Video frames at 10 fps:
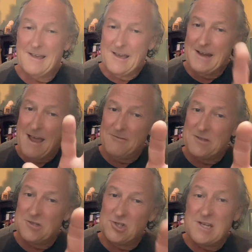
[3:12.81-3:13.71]
And having
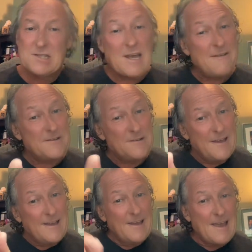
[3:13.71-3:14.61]
the G7
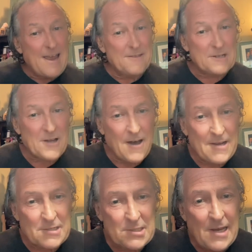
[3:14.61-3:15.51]
and the
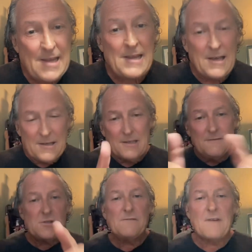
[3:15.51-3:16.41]
tonic C
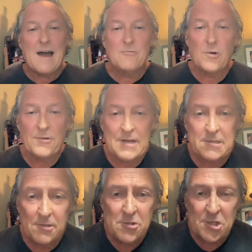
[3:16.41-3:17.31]
gives you a 5-1
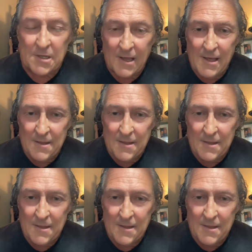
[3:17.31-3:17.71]
resolution.